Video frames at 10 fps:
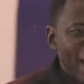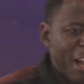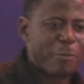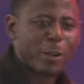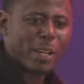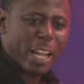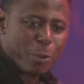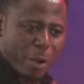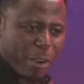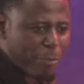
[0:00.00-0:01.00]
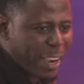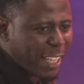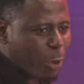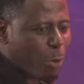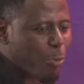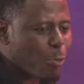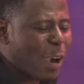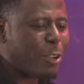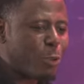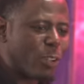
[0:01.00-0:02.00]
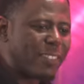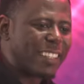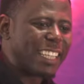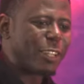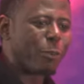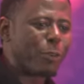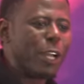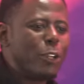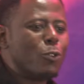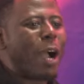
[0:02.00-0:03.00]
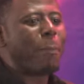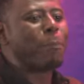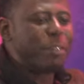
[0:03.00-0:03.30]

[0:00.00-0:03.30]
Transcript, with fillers: Afraid whether you ever find love. Why are you not thinking of you are